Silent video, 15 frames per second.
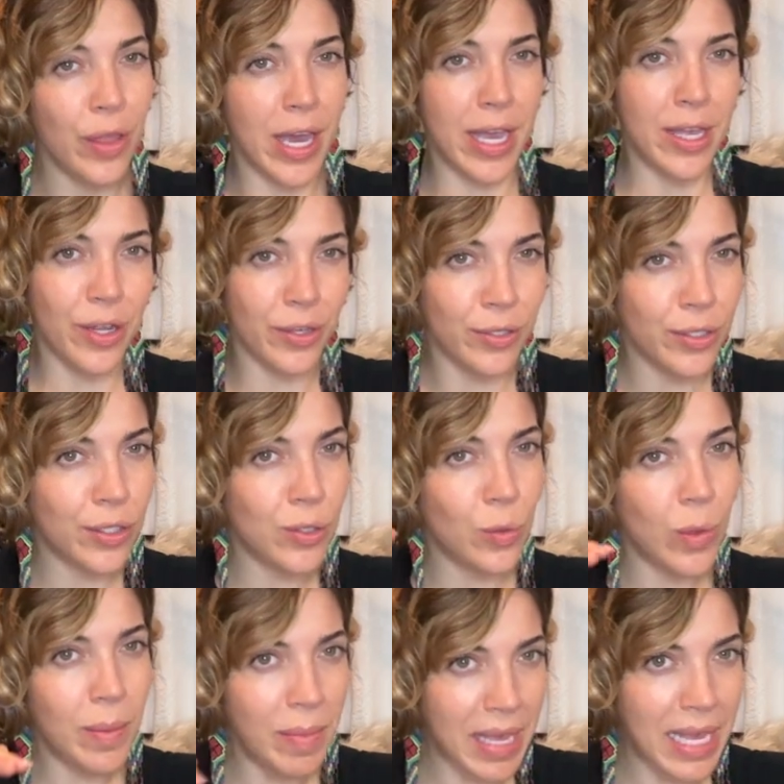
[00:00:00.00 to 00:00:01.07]
that you're
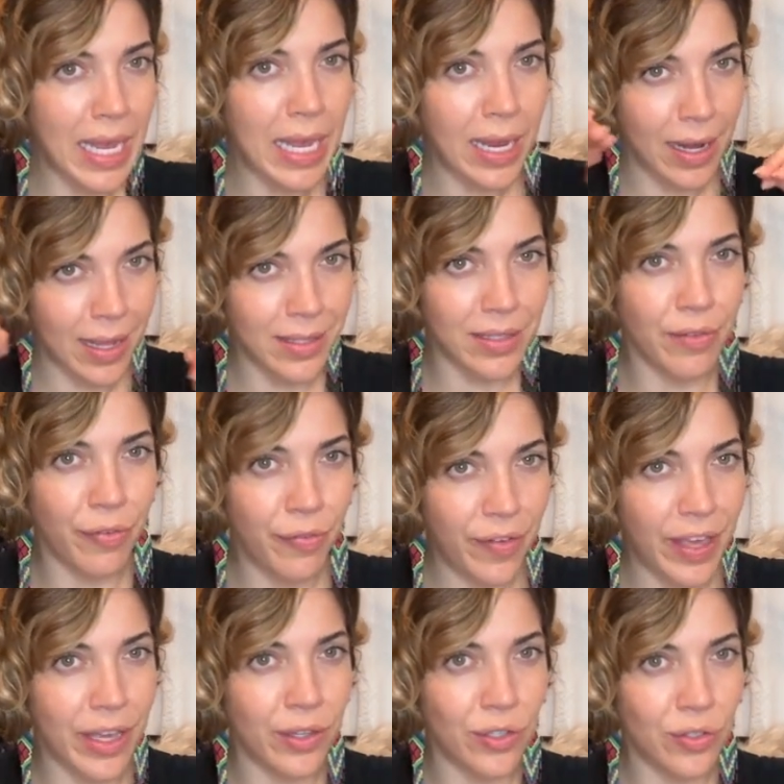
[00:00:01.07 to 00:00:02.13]
swimming in as a
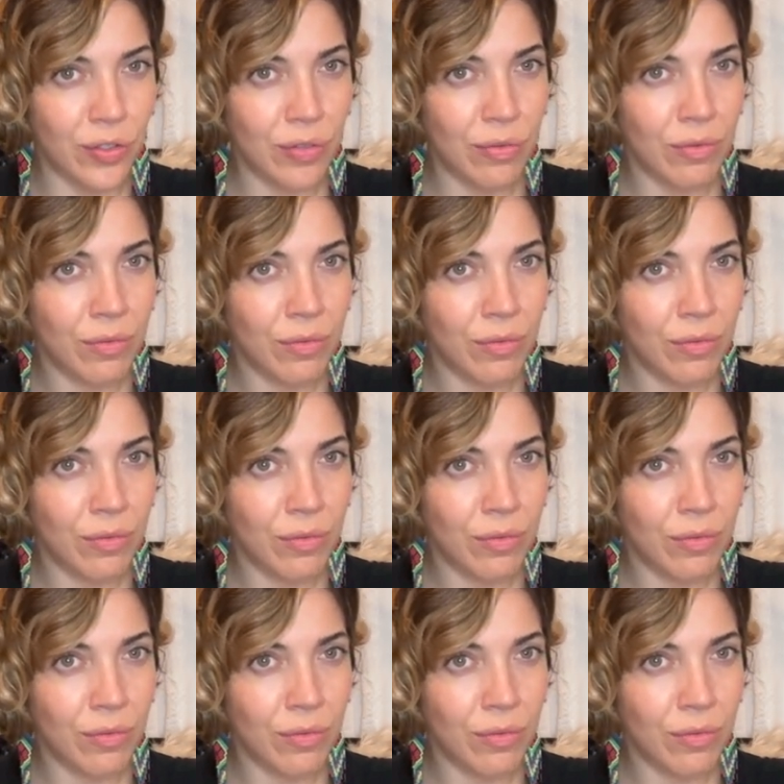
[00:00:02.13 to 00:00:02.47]
fish.